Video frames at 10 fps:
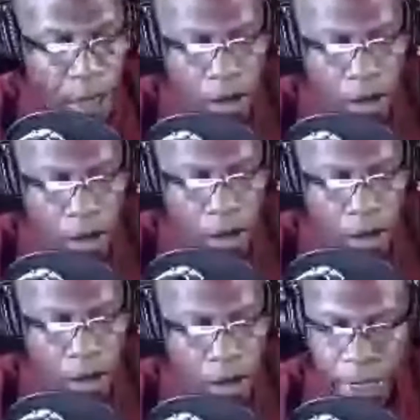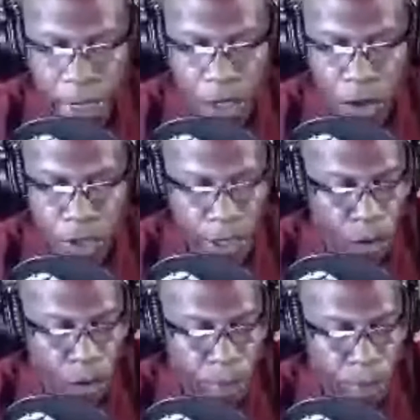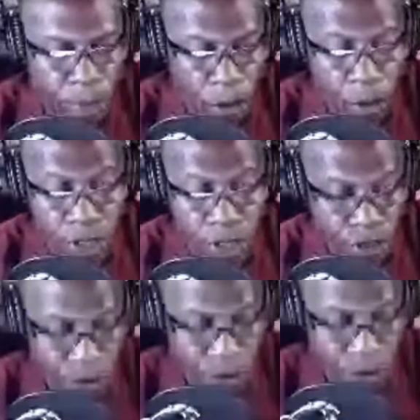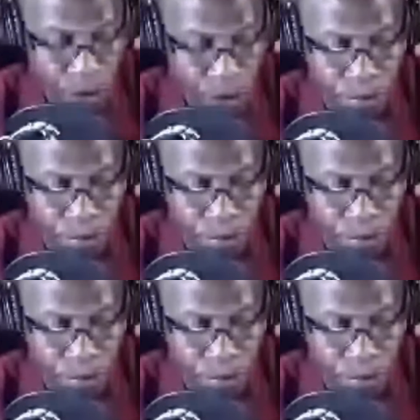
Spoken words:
of our unique socio-political issues.